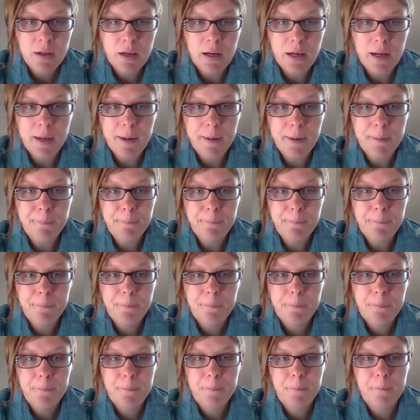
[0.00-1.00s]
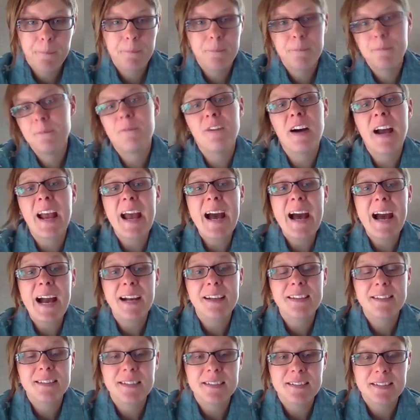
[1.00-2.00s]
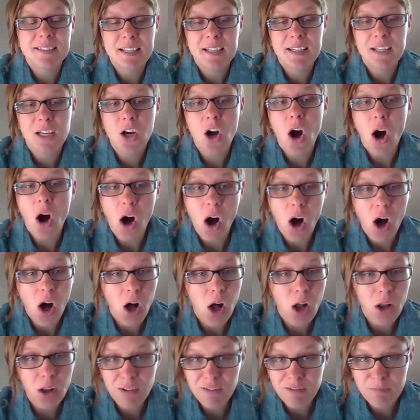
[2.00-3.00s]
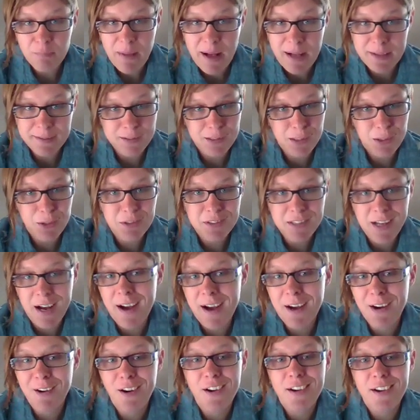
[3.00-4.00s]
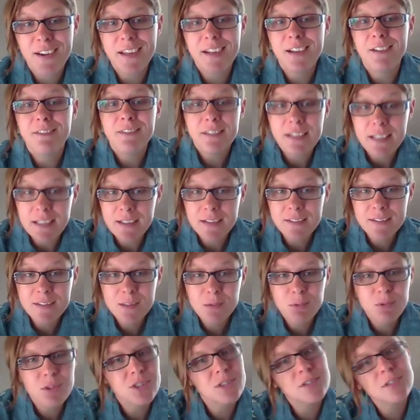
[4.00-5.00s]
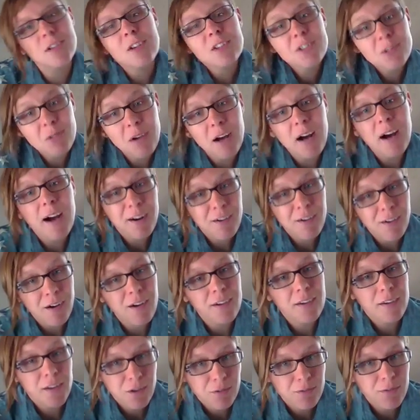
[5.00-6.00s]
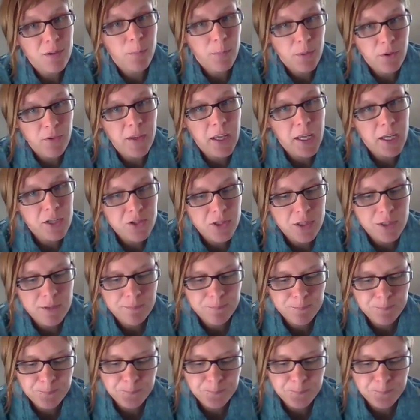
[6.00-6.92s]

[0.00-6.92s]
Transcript: via accessing all of Maslow's hierarchy of needs, which is also a hierarchy of communication.